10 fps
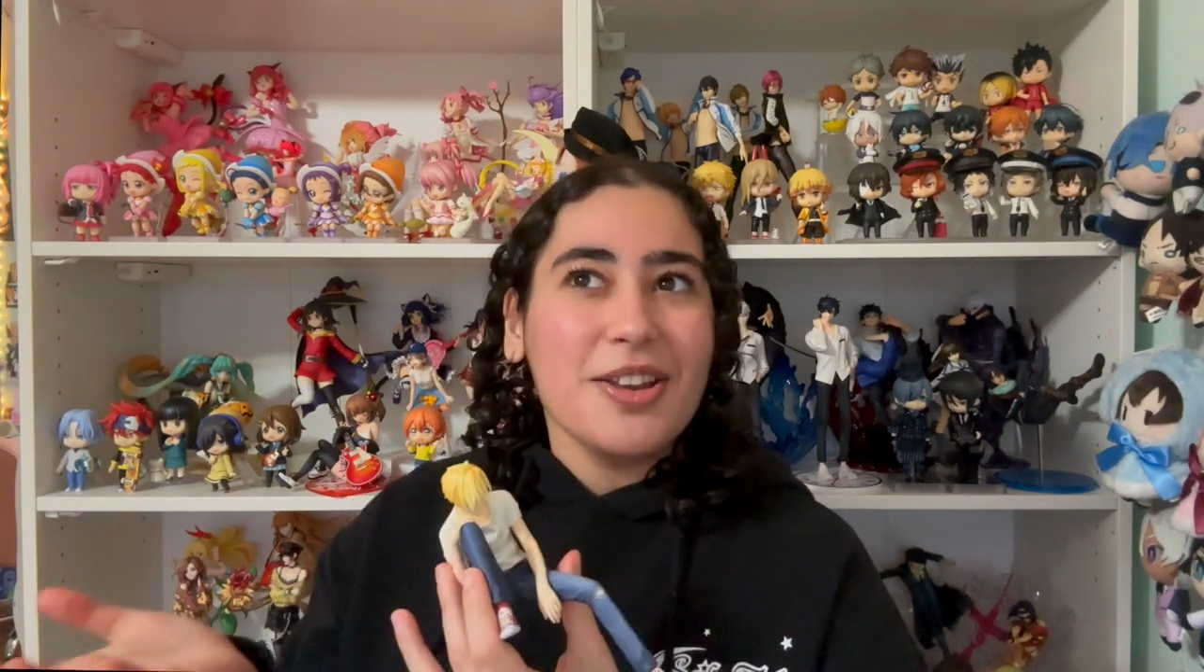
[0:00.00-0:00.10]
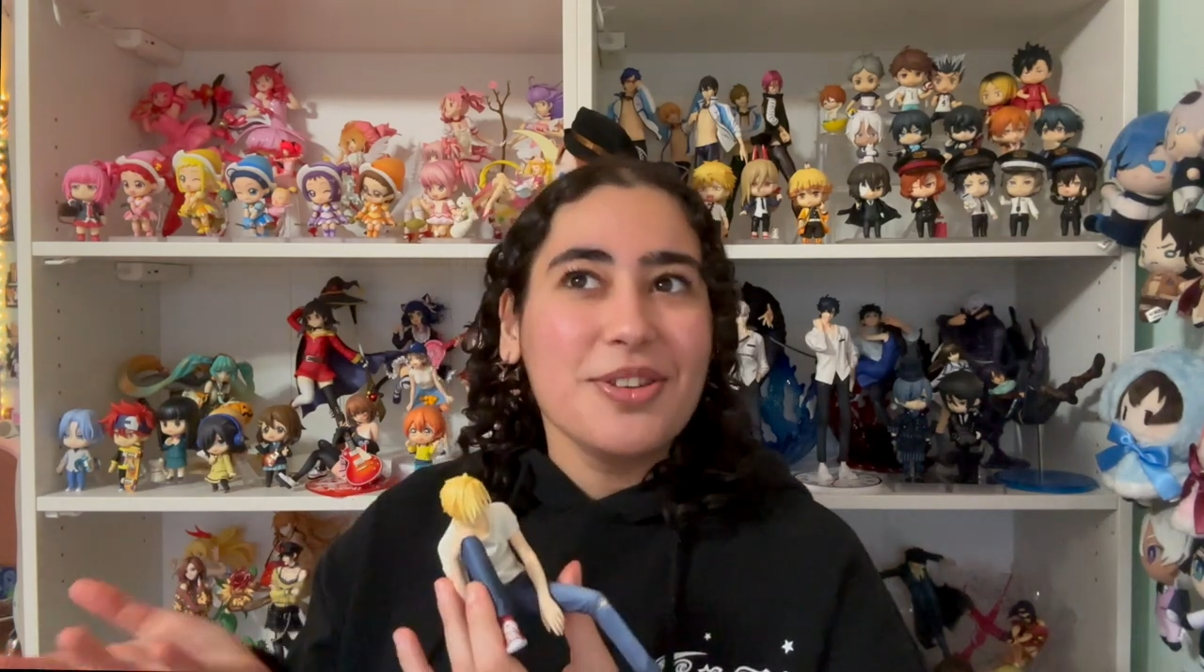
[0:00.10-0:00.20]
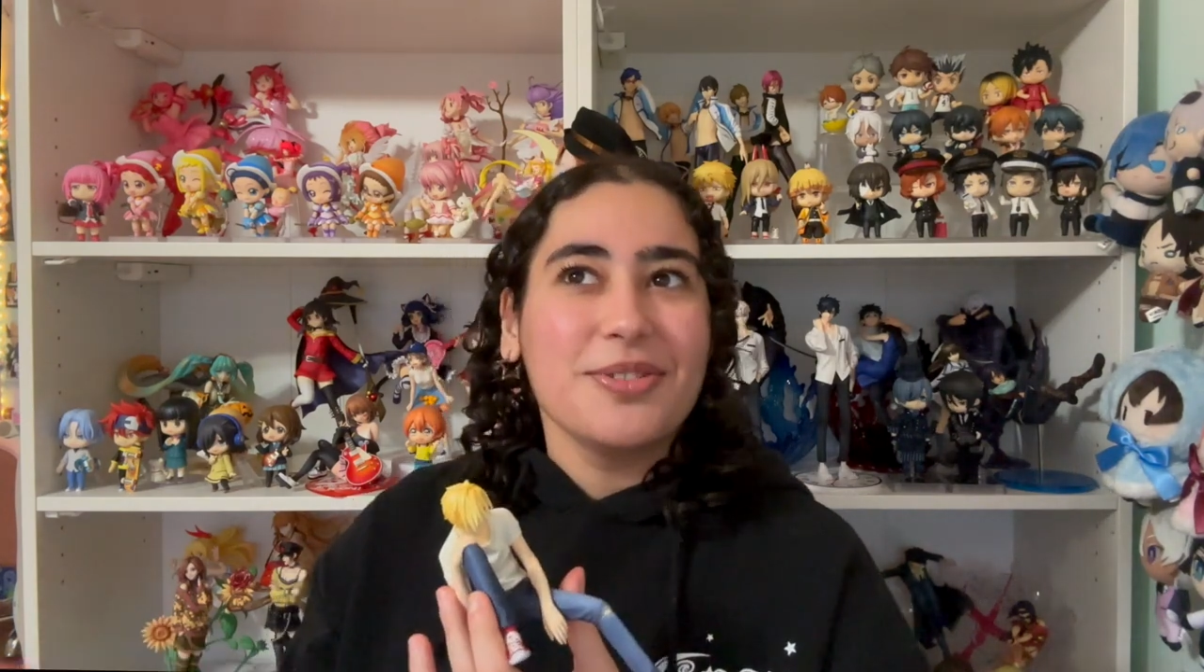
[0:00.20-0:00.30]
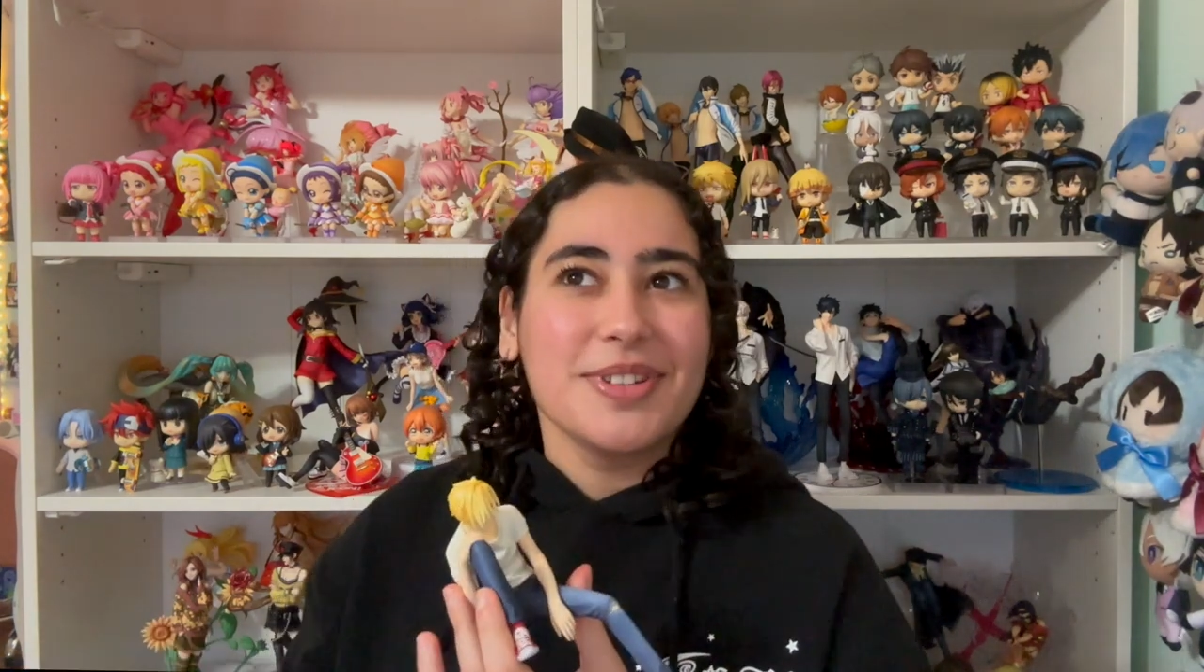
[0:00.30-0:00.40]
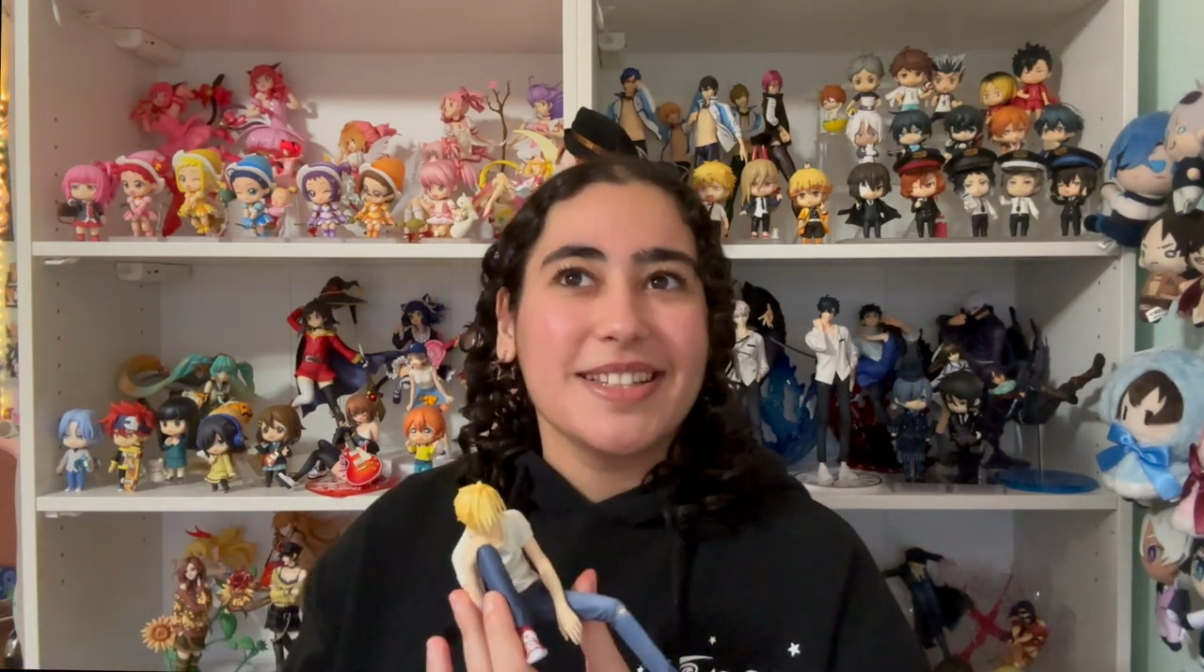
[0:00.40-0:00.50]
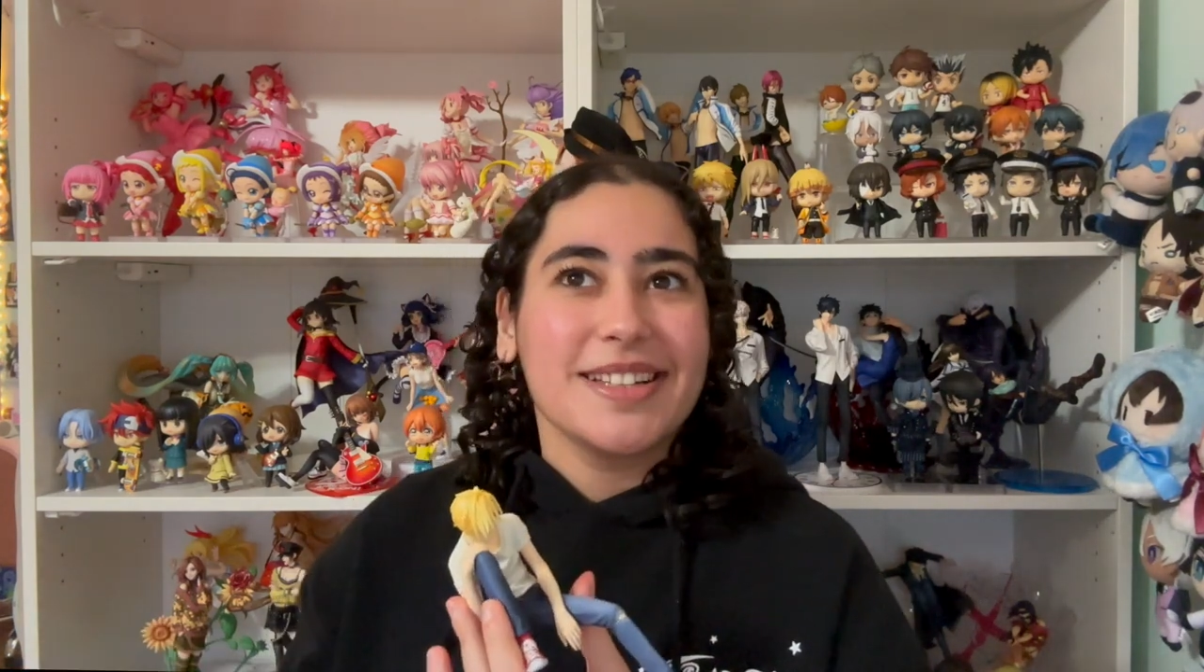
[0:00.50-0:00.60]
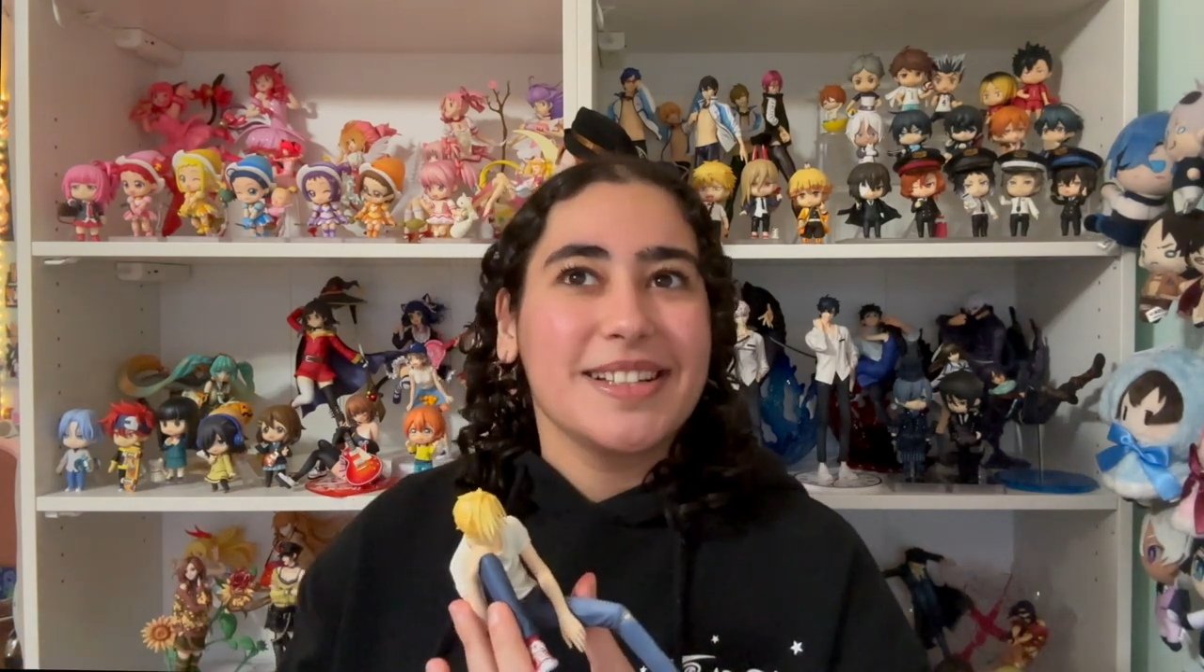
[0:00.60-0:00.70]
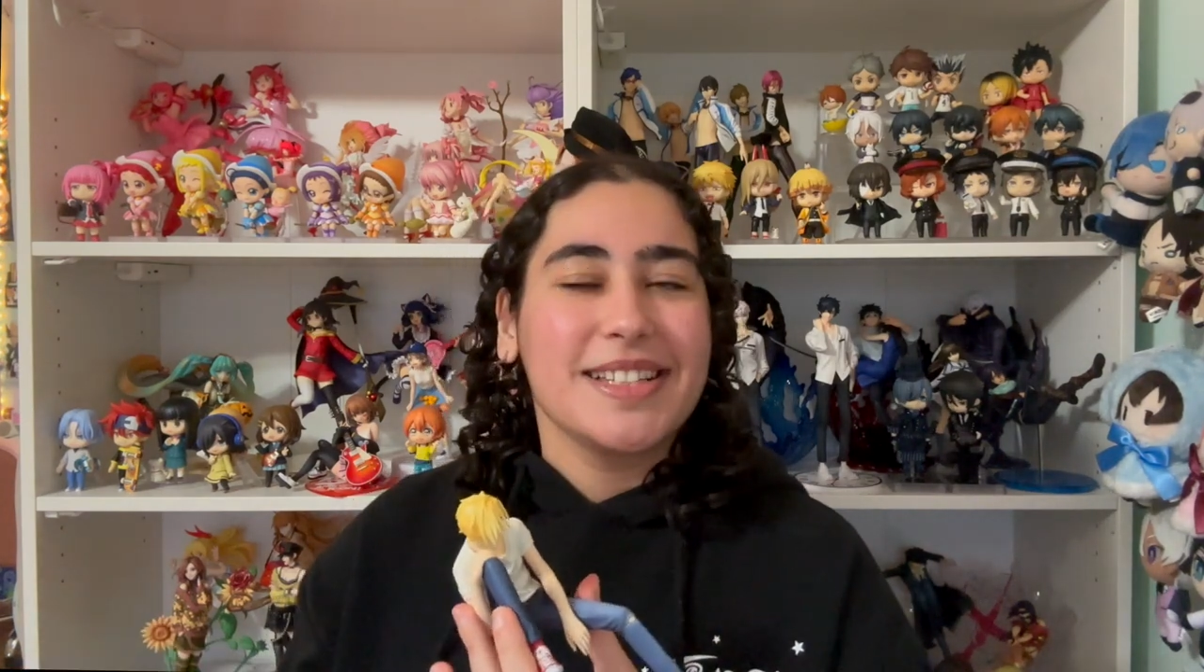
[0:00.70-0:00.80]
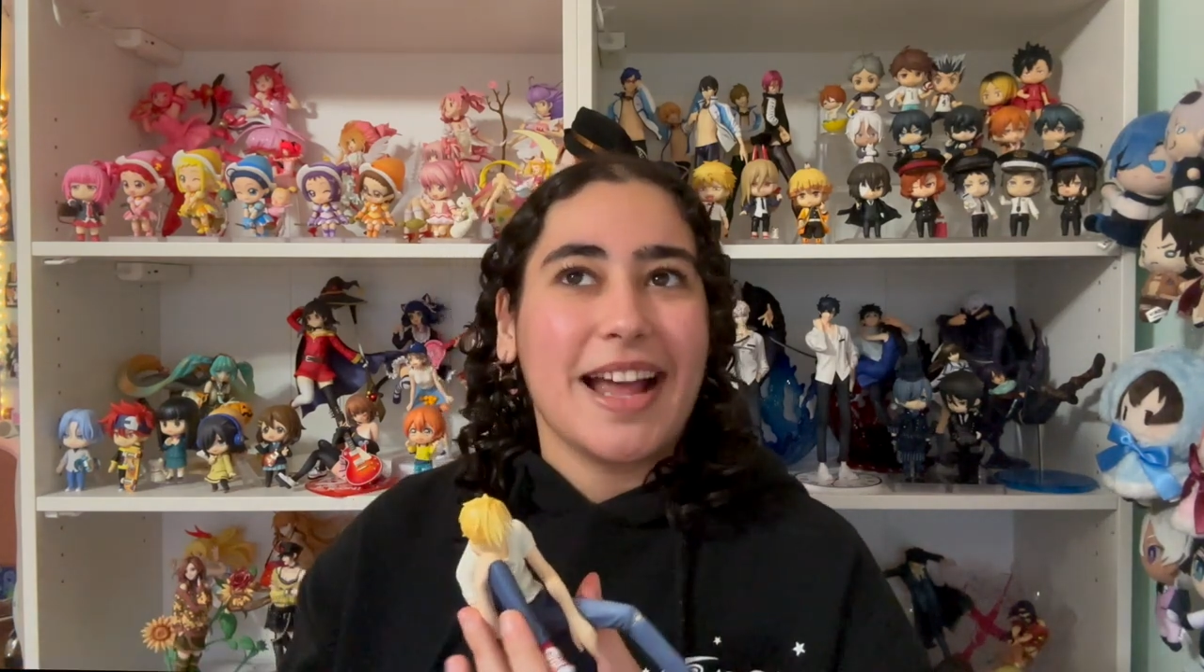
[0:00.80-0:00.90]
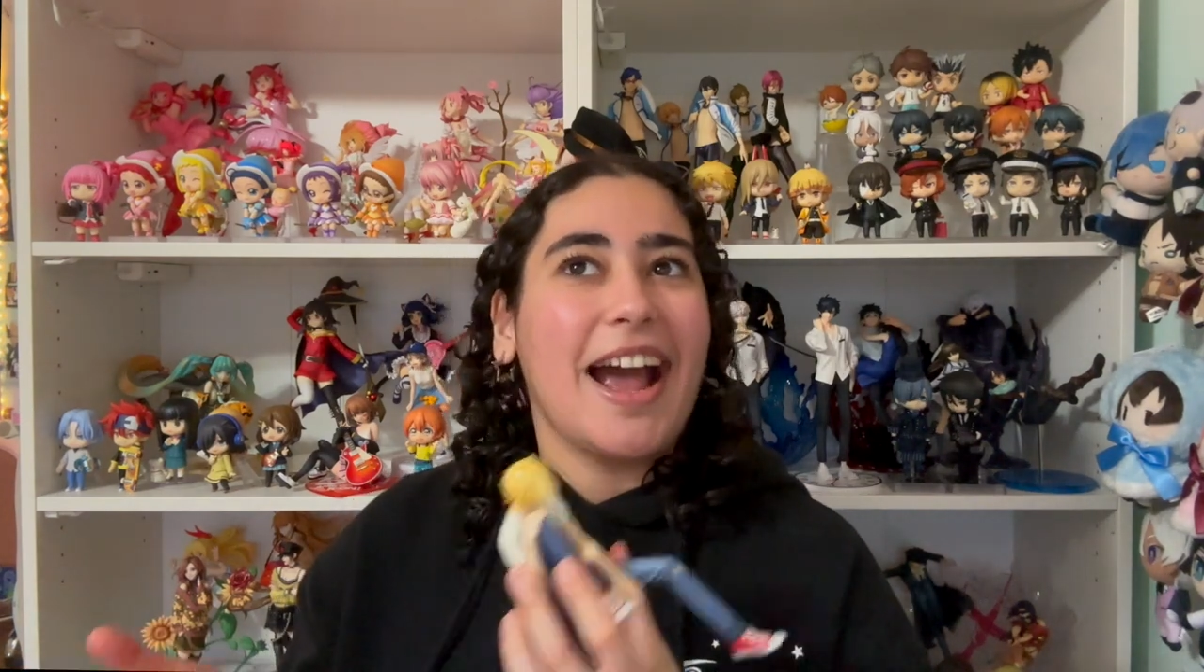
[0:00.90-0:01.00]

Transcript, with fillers: use this